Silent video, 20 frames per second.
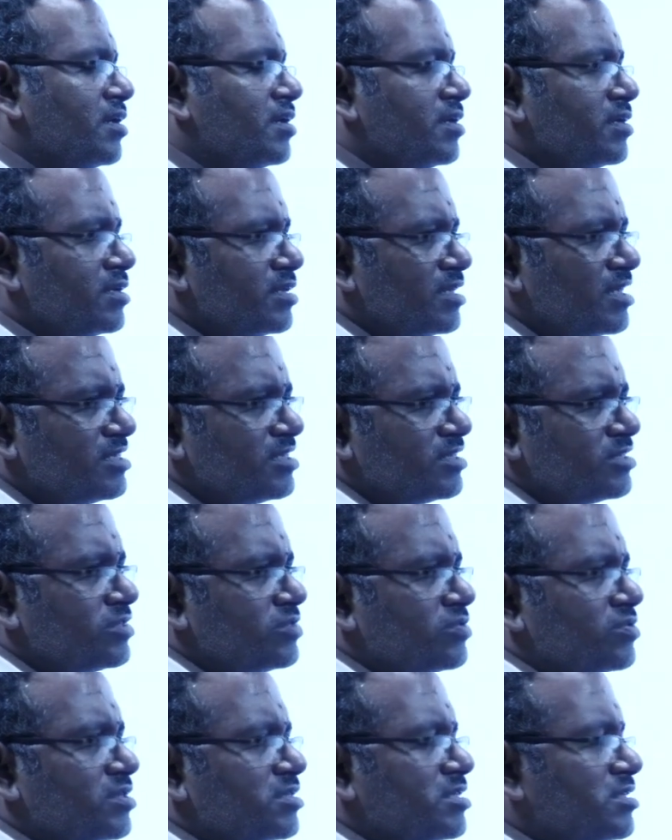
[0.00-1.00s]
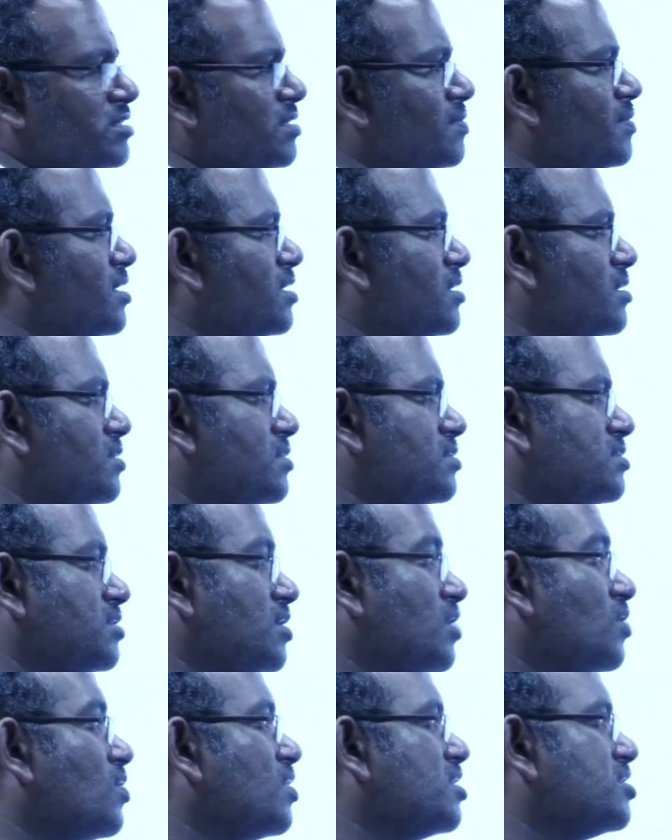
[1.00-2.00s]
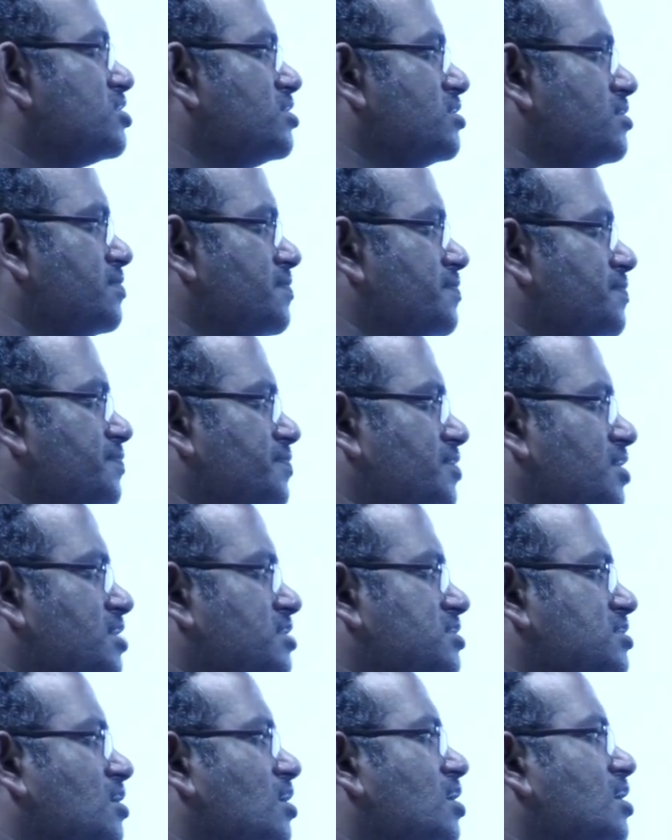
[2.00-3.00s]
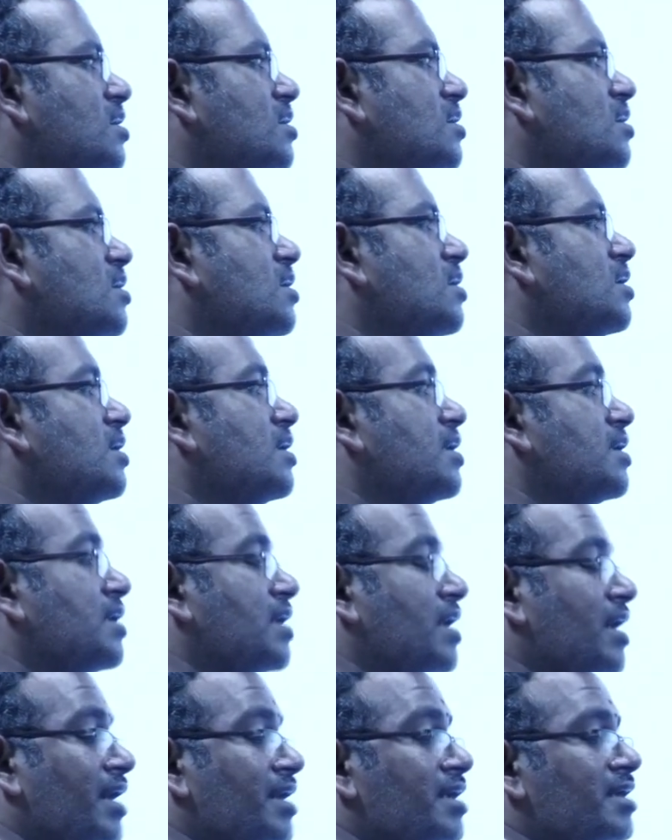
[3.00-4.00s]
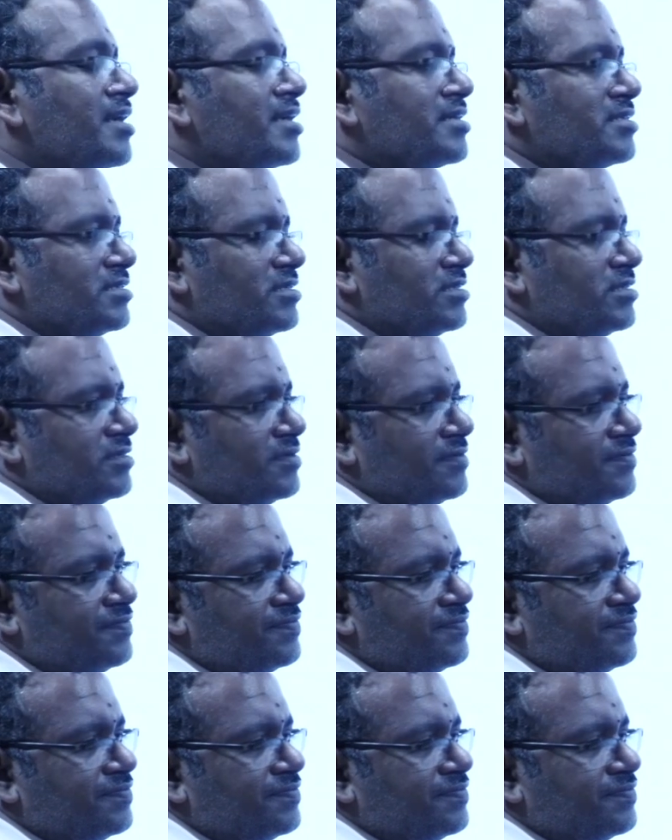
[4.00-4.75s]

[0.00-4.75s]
reaches to the systemic circulation. That is called kinetics.